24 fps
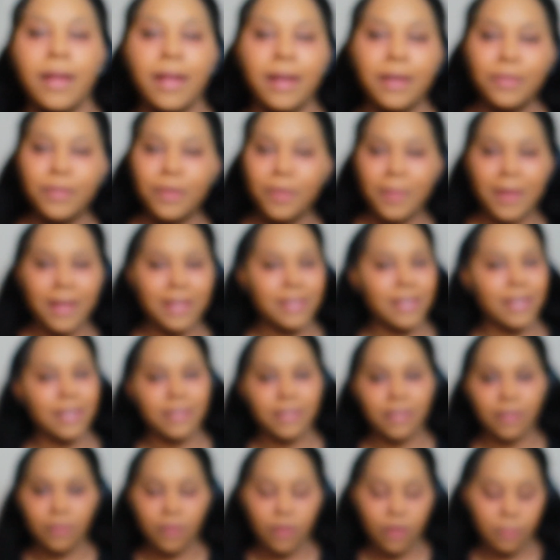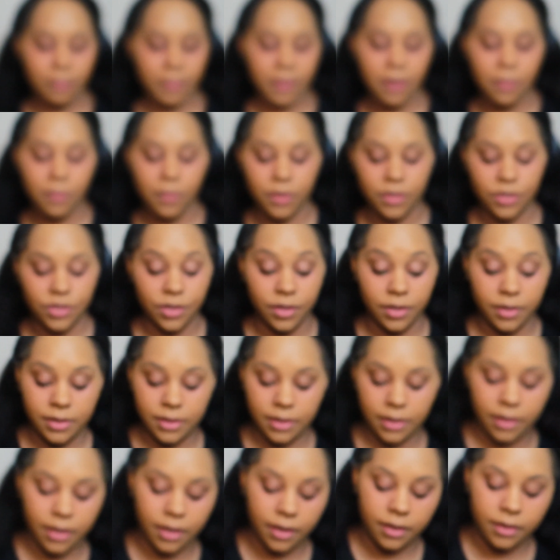I don't know why it takes so long, but I want you to
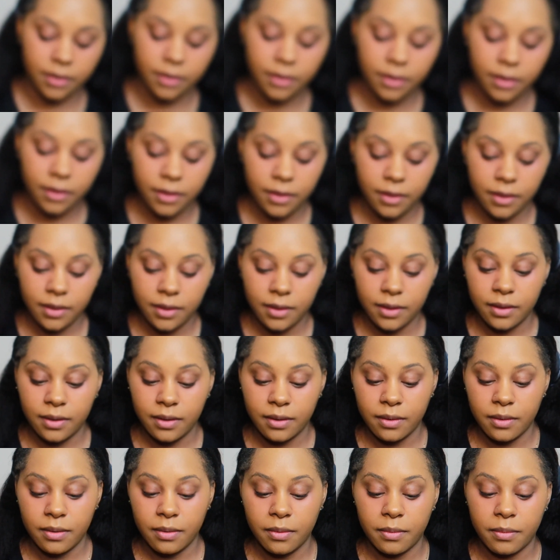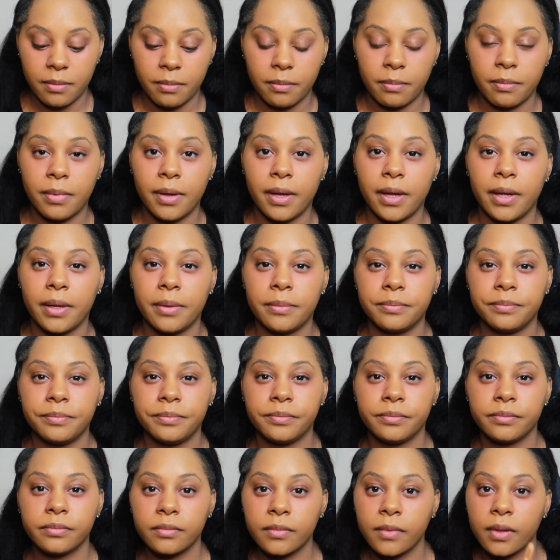see that. But
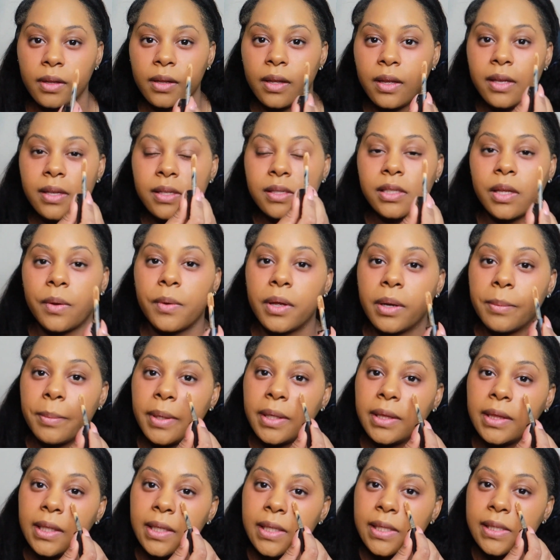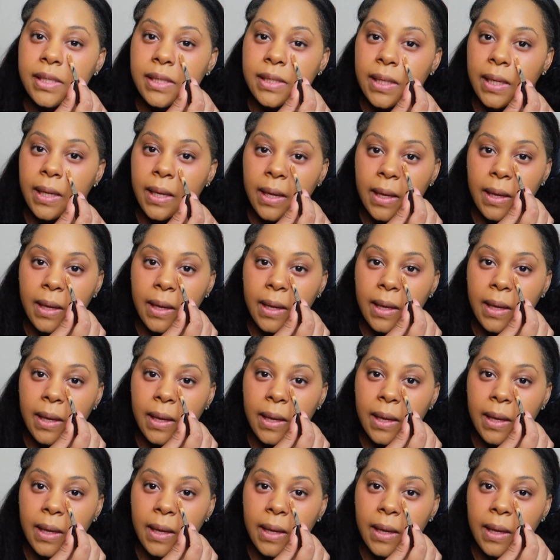so we're gonna put this